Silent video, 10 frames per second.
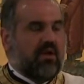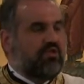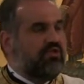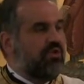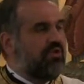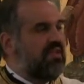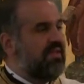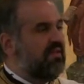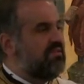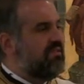a journey
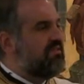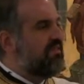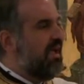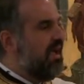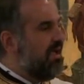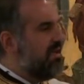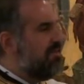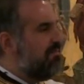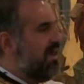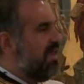that is
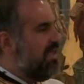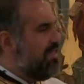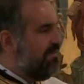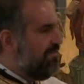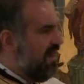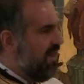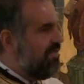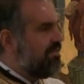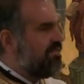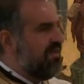designed by the
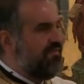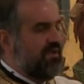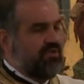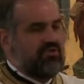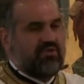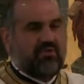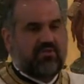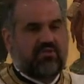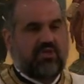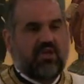Fathers of our
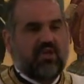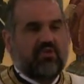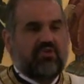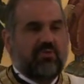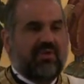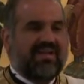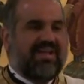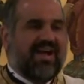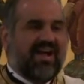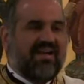Church to
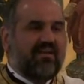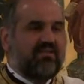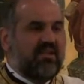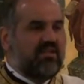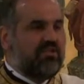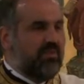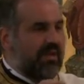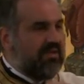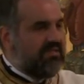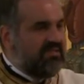guide us
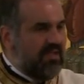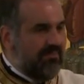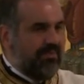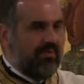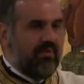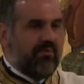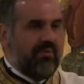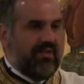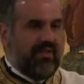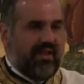into a deeper
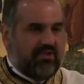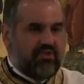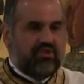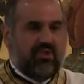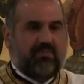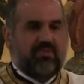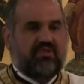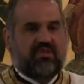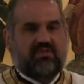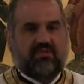relationship
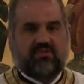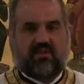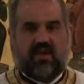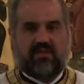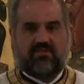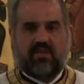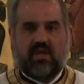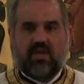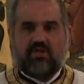with Jesus Christ,